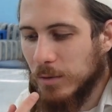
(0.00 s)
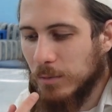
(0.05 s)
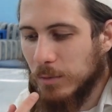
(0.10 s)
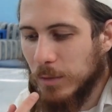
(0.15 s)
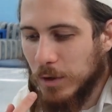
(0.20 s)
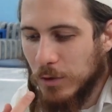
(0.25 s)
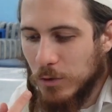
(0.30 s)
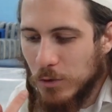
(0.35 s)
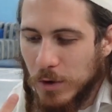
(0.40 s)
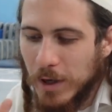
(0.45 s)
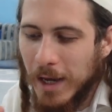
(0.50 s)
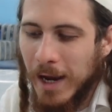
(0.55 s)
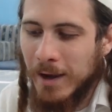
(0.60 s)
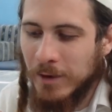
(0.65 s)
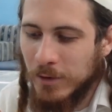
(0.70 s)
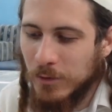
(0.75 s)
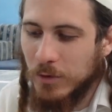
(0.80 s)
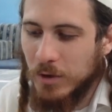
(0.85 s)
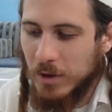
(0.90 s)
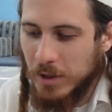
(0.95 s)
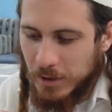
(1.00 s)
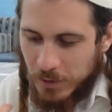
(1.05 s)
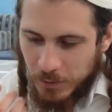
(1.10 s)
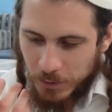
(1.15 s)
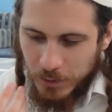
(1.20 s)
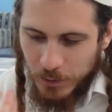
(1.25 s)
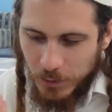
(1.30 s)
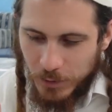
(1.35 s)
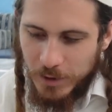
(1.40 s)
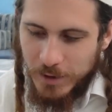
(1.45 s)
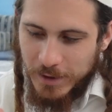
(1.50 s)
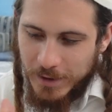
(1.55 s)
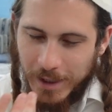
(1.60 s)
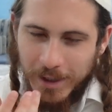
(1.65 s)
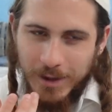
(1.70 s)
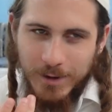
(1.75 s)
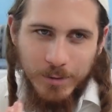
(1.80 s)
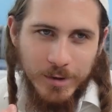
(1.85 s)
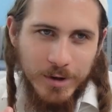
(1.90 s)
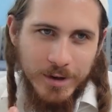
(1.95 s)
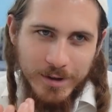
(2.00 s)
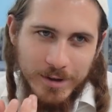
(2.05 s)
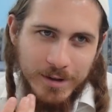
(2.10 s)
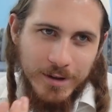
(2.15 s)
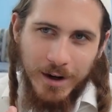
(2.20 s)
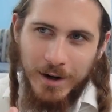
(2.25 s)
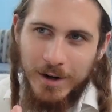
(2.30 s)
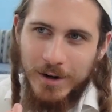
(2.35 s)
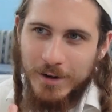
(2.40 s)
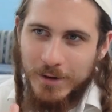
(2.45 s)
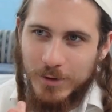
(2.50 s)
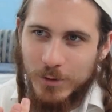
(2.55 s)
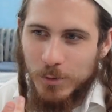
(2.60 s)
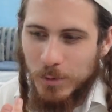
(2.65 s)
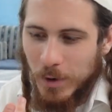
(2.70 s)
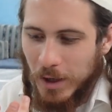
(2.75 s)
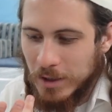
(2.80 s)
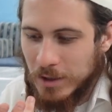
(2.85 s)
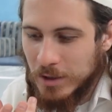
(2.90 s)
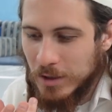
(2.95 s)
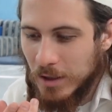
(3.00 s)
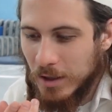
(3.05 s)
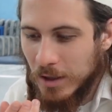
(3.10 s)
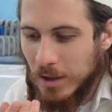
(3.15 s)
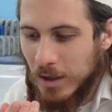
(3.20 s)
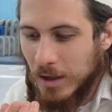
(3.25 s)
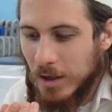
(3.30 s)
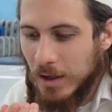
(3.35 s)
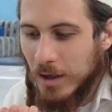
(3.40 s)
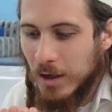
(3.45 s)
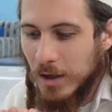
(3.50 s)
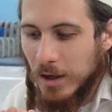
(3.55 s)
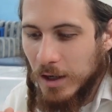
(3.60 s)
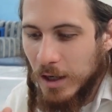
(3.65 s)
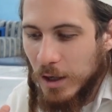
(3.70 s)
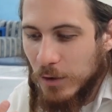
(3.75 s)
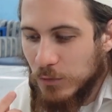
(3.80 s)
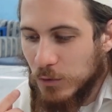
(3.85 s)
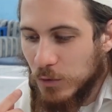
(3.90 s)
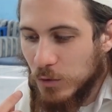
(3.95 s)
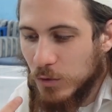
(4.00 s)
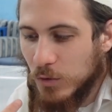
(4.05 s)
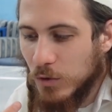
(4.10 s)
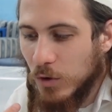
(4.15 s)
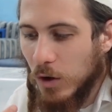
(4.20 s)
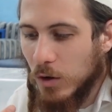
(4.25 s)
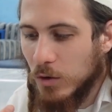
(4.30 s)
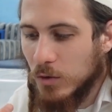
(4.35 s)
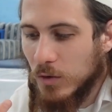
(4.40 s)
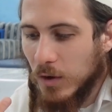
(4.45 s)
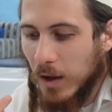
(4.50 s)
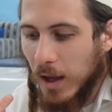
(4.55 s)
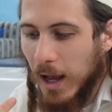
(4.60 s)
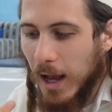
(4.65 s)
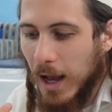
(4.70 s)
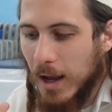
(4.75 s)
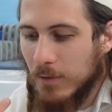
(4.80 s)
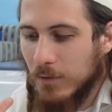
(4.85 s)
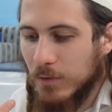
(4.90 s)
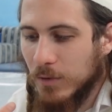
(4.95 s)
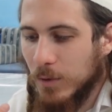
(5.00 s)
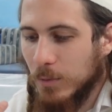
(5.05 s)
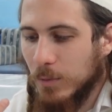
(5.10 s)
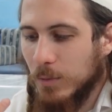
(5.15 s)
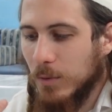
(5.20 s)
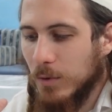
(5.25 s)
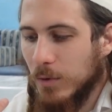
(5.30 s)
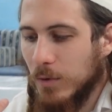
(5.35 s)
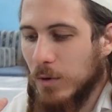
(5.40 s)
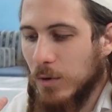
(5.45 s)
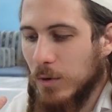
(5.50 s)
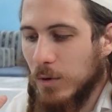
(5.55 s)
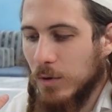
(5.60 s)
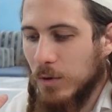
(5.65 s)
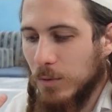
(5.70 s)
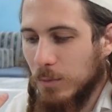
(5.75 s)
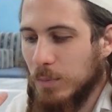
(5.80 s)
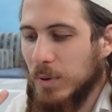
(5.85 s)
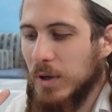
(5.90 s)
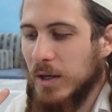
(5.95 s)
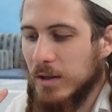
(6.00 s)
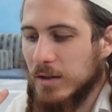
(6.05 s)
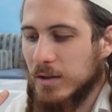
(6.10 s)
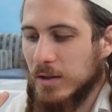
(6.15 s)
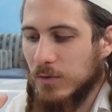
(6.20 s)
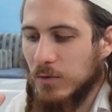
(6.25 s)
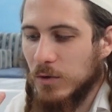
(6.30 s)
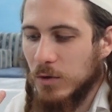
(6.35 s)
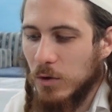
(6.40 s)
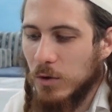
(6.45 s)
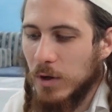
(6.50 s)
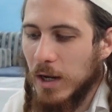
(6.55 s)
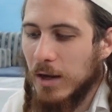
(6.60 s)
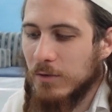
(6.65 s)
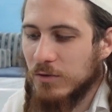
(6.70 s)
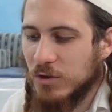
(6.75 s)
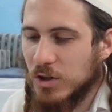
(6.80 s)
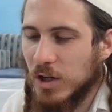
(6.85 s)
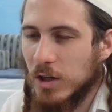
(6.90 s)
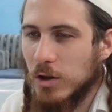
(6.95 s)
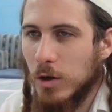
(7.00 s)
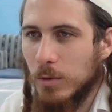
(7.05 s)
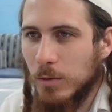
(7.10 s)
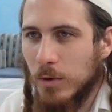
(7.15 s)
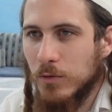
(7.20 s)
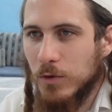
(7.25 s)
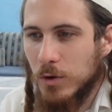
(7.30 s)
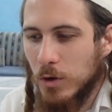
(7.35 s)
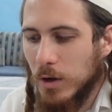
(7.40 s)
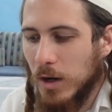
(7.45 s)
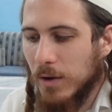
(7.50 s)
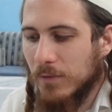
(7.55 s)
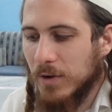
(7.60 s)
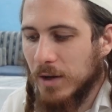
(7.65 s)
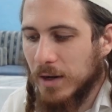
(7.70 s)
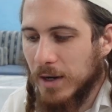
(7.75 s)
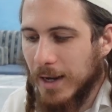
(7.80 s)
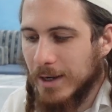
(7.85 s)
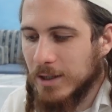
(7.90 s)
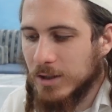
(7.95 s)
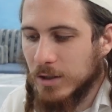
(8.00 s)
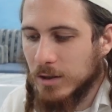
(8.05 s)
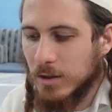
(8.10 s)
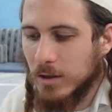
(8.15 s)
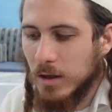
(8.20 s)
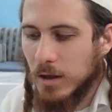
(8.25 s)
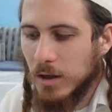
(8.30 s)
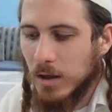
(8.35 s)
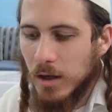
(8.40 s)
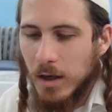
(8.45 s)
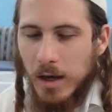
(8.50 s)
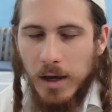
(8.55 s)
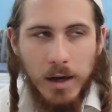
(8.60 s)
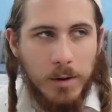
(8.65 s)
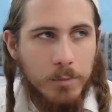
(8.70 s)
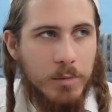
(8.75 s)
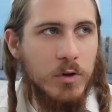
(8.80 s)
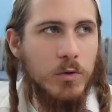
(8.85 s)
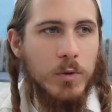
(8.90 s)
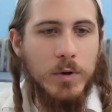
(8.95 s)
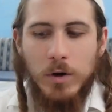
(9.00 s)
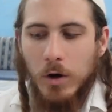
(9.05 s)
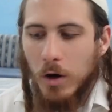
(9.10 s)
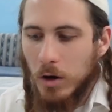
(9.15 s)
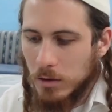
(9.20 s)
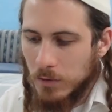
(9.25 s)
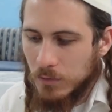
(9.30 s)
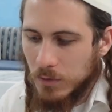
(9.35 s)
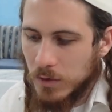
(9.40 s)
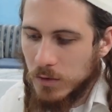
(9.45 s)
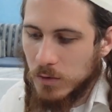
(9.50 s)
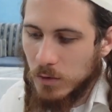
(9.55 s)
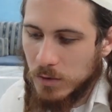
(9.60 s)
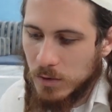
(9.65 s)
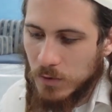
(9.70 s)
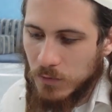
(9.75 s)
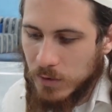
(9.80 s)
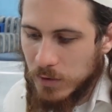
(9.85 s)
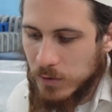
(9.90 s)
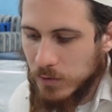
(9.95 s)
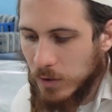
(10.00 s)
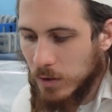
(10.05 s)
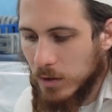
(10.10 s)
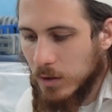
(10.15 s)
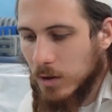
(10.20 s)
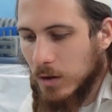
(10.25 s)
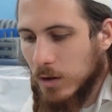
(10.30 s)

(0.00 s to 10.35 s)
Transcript: I mean, you can't really do it. You could say it, but it's not going to do much. If you don't have the peace, if you don't have shalom, if you don't have connection between all of the souls of Israel.